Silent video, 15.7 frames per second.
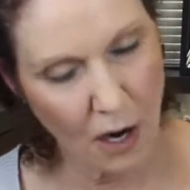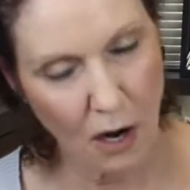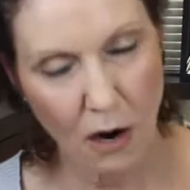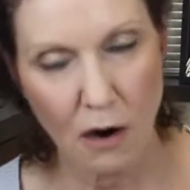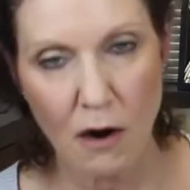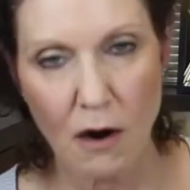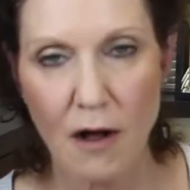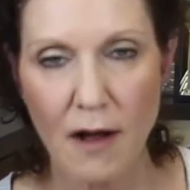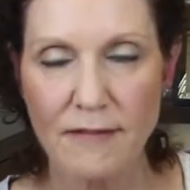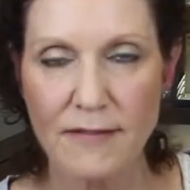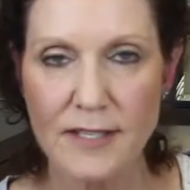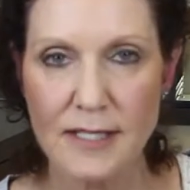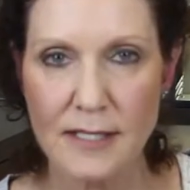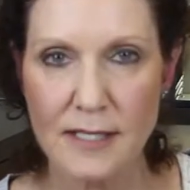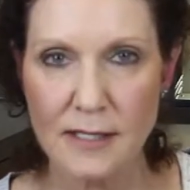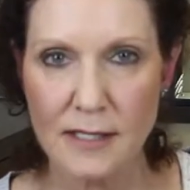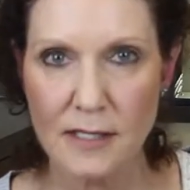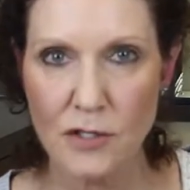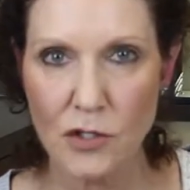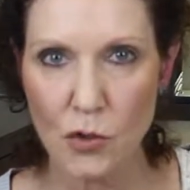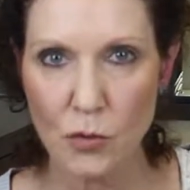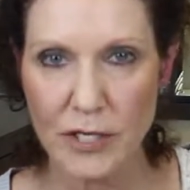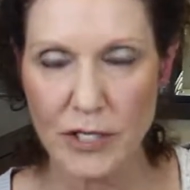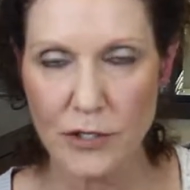Our office is in
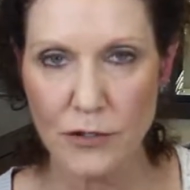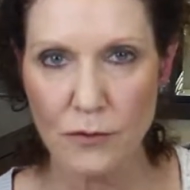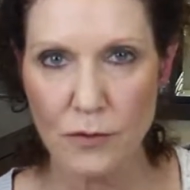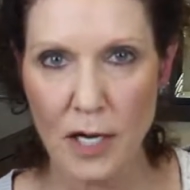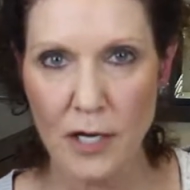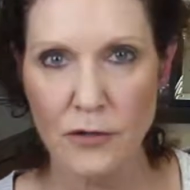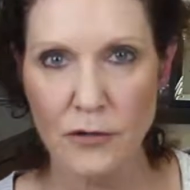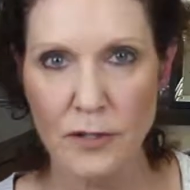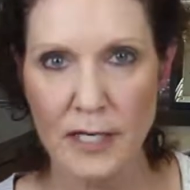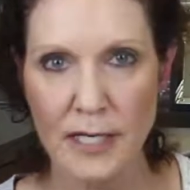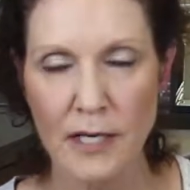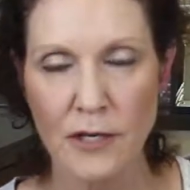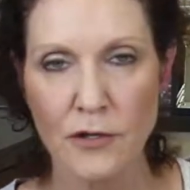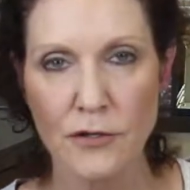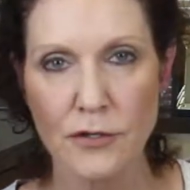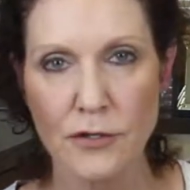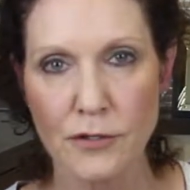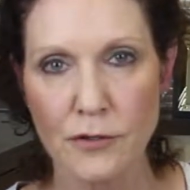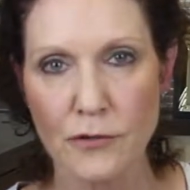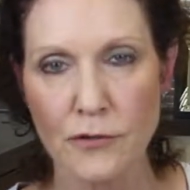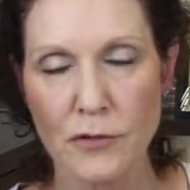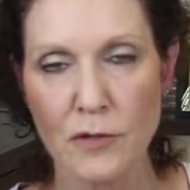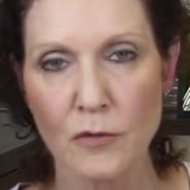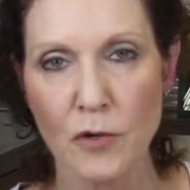Suite 200, and your
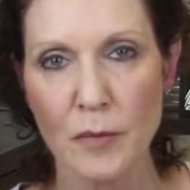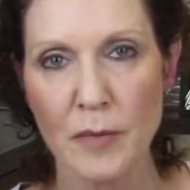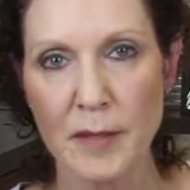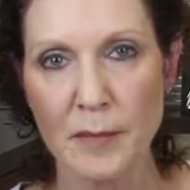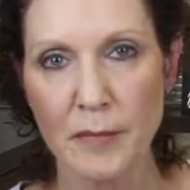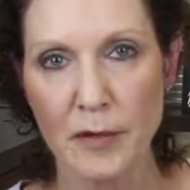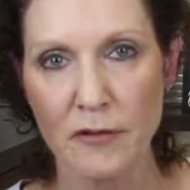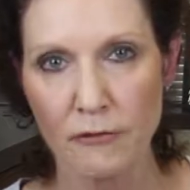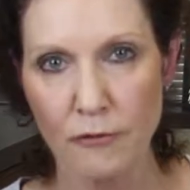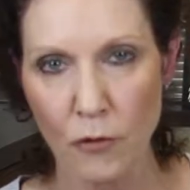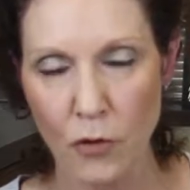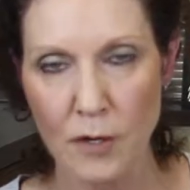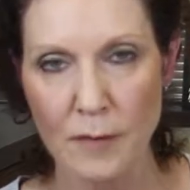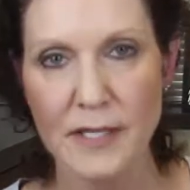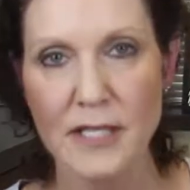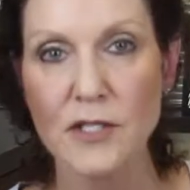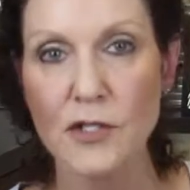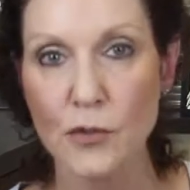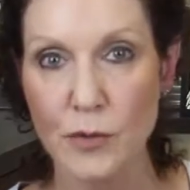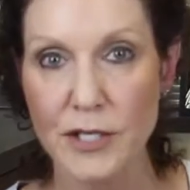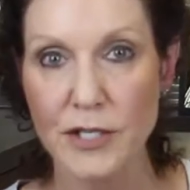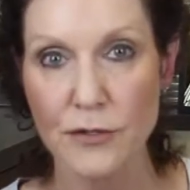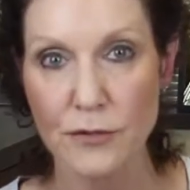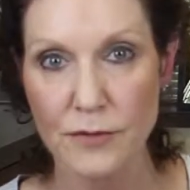surgery will be performed in
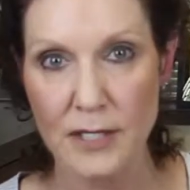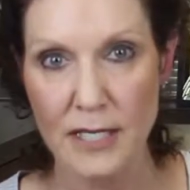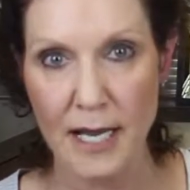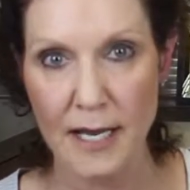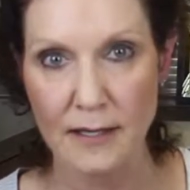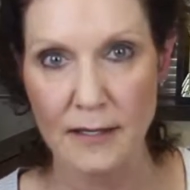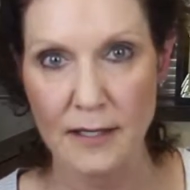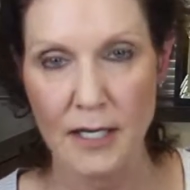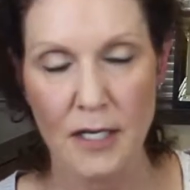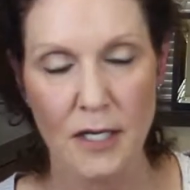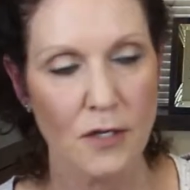Suite 210.